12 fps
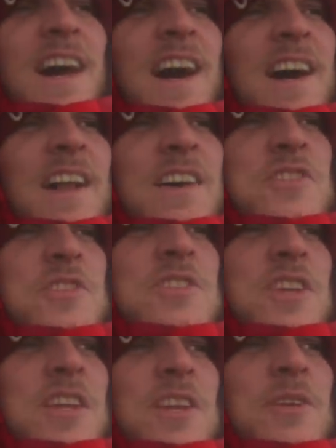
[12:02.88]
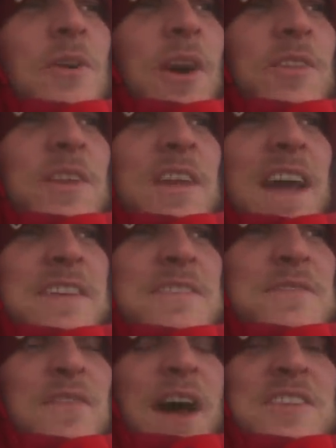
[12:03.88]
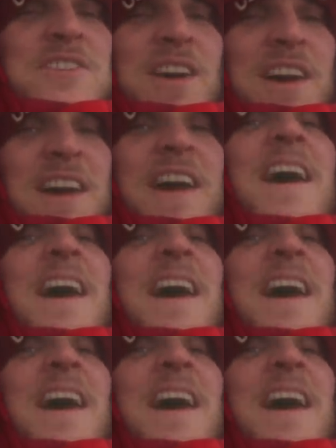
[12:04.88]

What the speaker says: and I shall see you on the next adventure.